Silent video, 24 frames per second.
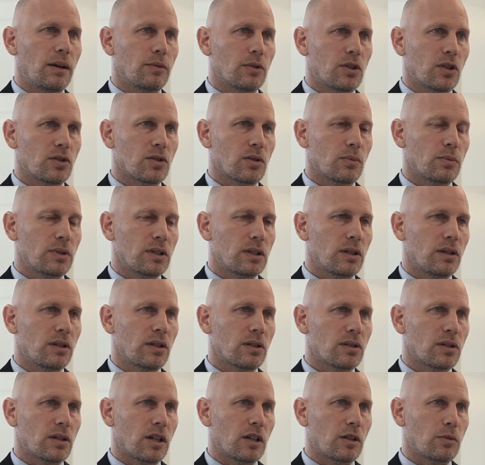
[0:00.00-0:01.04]
Those are
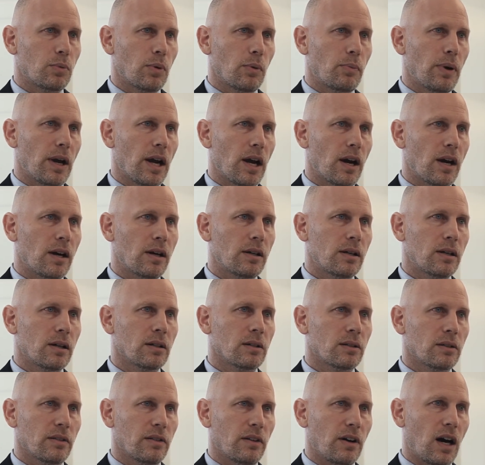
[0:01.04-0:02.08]
materials that are prepared
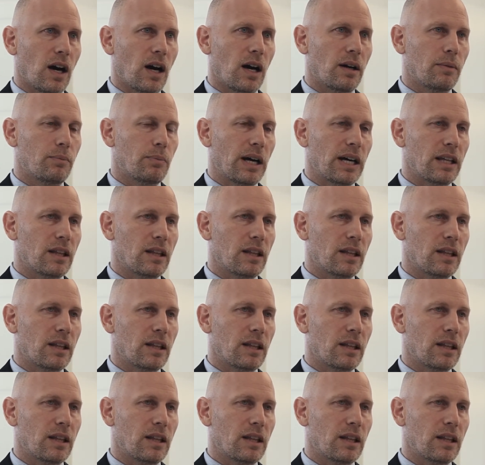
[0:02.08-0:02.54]
by